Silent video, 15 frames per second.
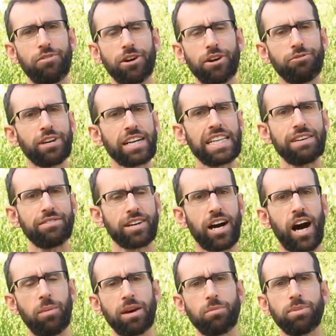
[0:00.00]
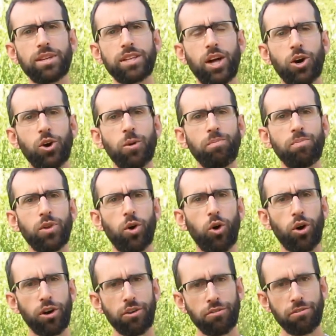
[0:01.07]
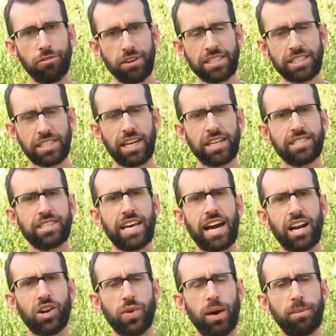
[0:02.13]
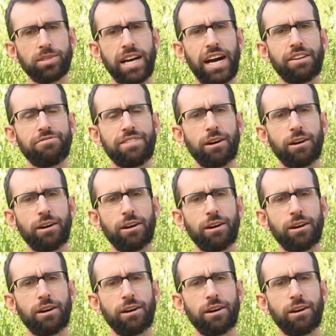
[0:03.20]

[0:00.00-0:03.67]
Feel free to leave a comment below or visit us at our website,